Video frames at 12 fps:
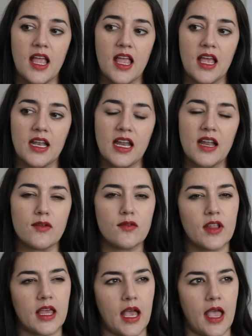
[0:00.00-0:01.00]
And I never
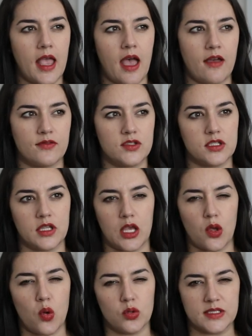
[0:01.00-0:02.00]
feel like I have to,
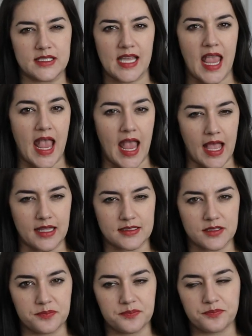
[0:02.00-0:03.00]
like, hold his
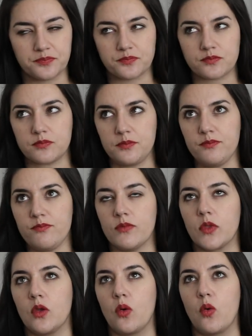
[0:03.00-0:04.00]
hand
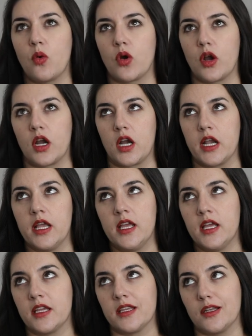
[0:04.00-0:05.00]
or,
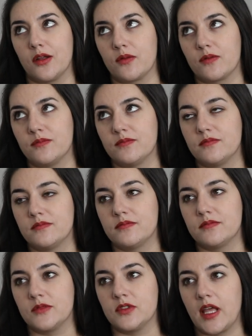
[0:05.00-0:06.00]
you know,
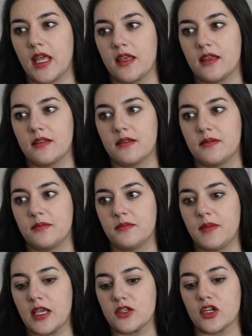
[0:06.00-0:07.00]
like,
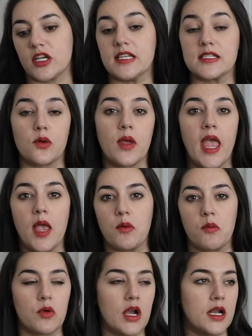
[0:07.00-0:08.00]
make sure he's okay
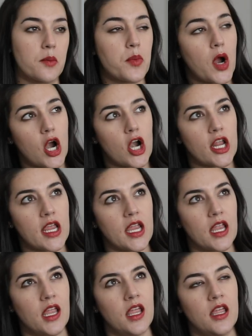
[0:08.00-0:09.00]
when we're at a
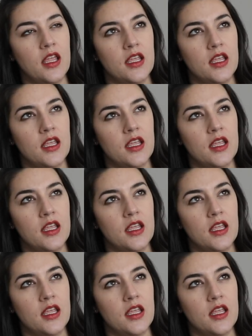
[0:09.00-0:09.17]
party.